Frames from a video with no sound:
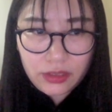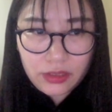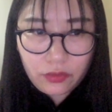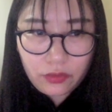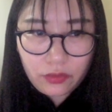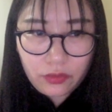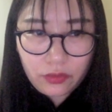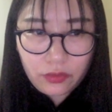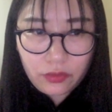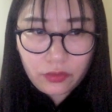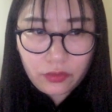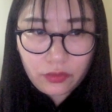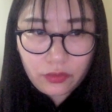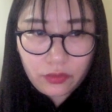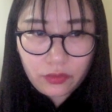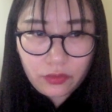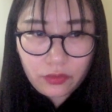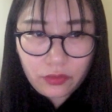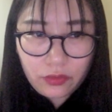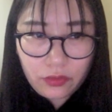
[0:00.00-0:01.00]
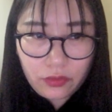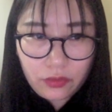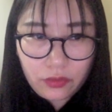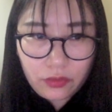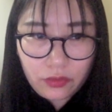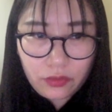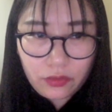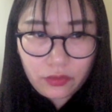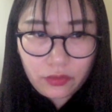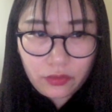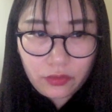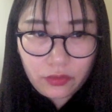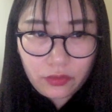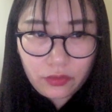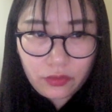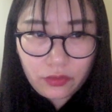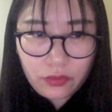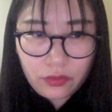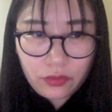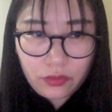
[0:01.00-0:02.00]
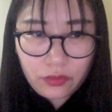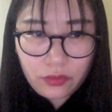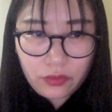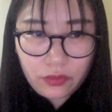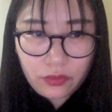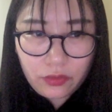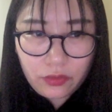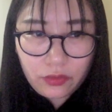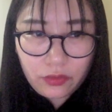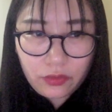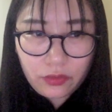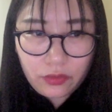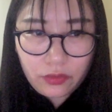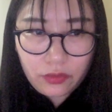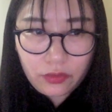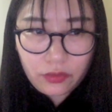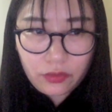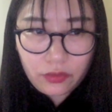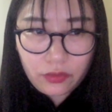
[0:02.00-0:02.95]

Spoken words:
right now, Web3 is a huge topic,